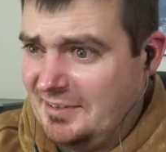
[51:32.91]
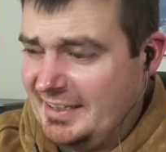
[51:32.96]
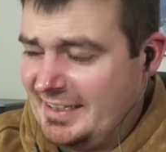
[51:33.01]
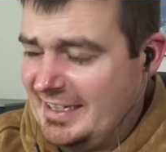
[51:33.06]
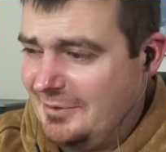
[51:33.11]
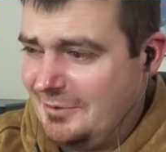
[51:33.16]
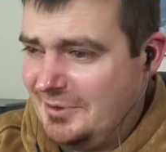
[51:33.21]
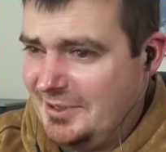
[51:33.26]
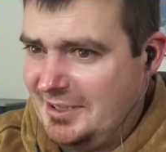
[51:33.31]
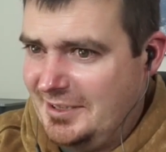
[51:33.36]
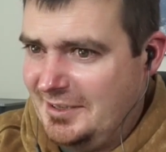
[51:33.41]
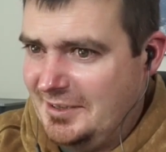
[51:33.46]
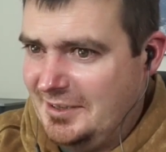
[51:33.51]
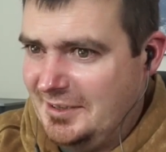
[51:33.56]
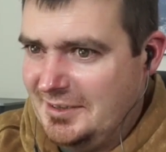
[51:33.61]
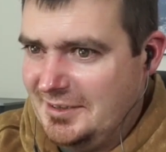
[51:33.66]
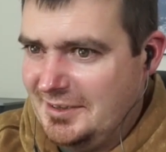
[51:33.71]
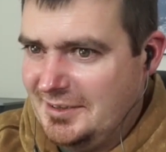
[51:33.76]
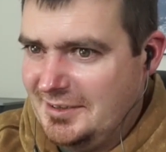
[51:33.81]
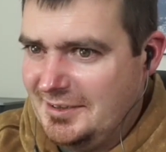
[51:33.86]
I got one here.
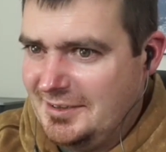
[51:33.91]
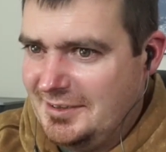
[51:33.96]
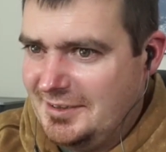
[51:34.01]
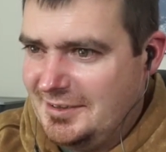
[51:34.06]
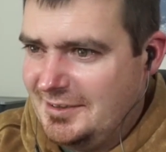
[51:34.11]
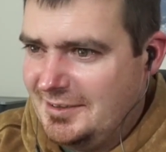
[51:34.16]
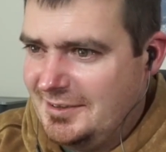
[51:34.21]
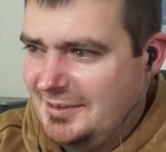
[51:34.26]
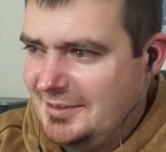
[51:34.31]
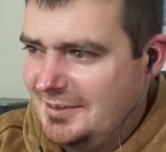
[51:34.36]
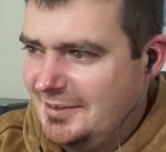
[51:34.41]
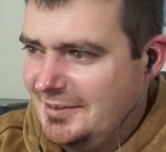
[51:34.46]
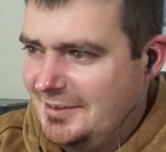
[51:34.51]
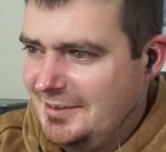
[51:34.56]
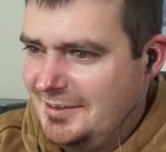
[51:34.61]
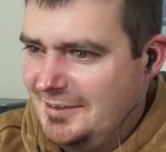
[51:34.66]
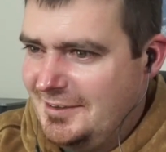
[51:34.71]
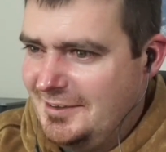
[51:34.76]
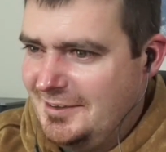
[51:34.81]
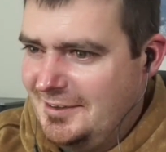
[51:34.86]

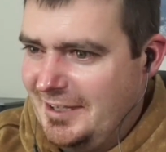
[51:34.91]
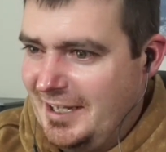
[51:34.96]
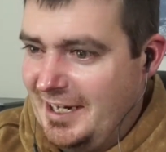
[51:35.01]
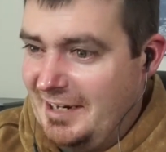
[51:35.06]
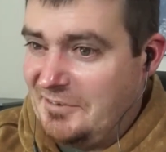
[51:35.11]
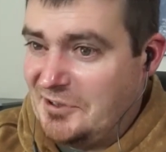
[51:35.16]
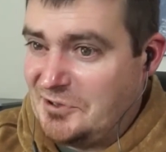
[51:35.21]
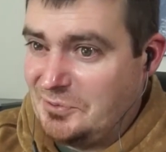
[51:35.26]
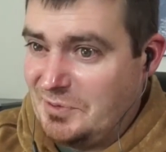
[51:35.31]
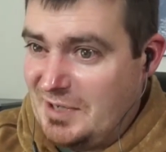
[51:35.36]
And if the sweet